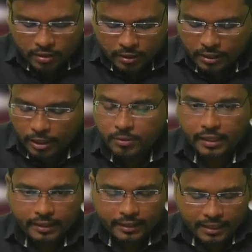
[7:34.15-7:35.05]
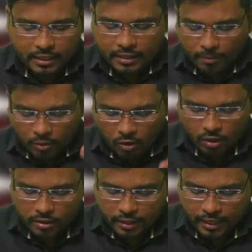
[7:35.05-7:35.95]
if there is some
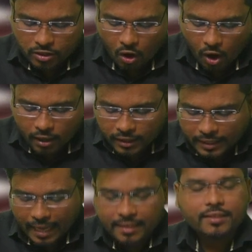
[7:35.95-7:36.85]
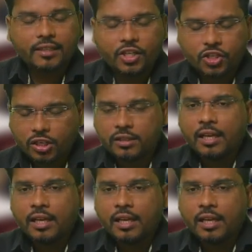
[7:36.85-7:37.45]
losses on the cancellation,